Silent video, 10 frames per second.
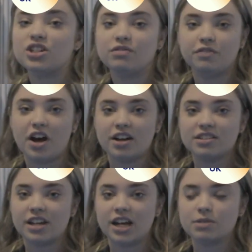
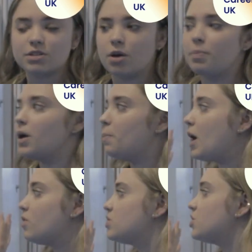inverter. So a bit
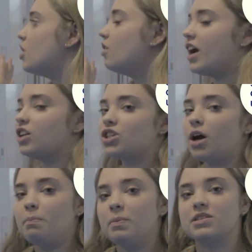about the SolarEdge
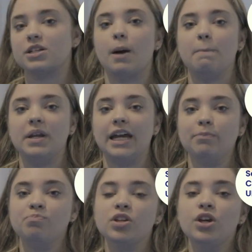company as a
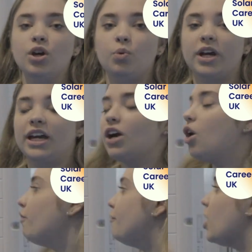company. We
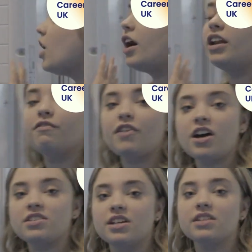offer an
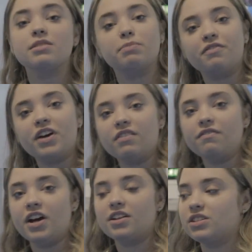inverter, simplified
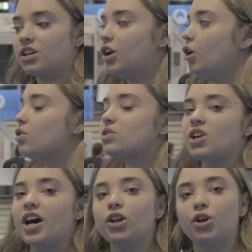inverter,
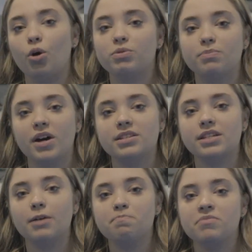alongside an
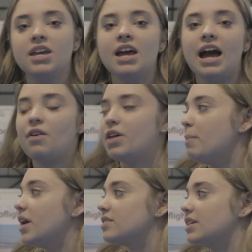optimizer. How
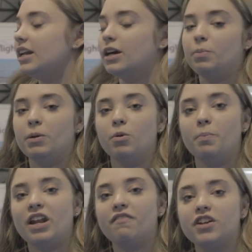that makes it a little bit
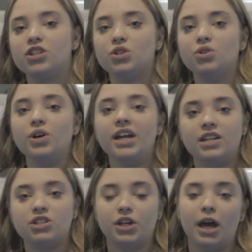more beneficial
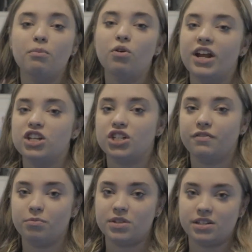is you get more energy
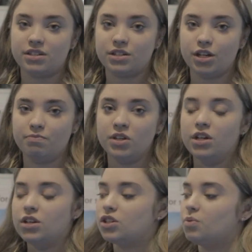from the system.
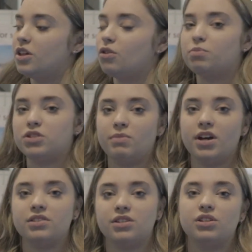So with
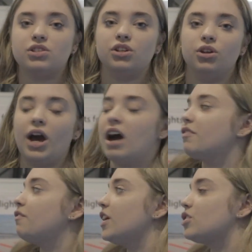optimizers, you have
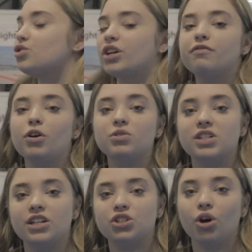a fixed string
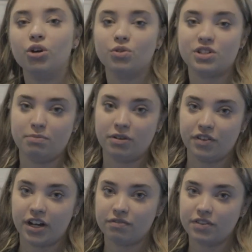voltage on your
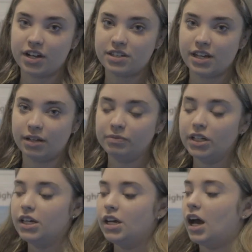simplified inverter,
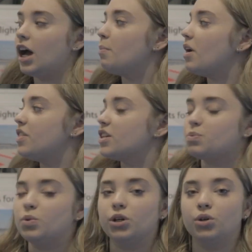and this
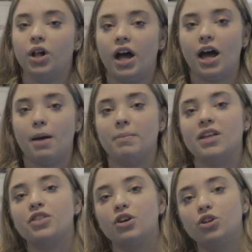will
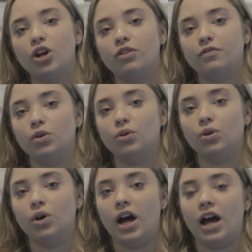mean that none of your
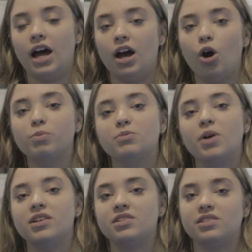
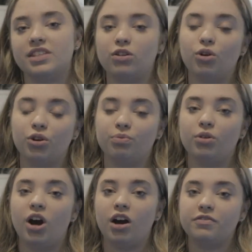optimizers then on
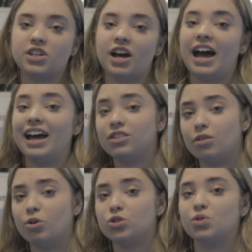after and
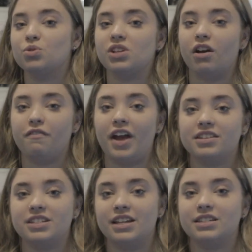the modules are
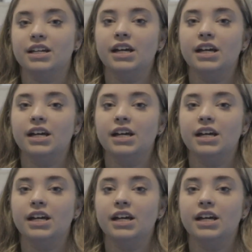affected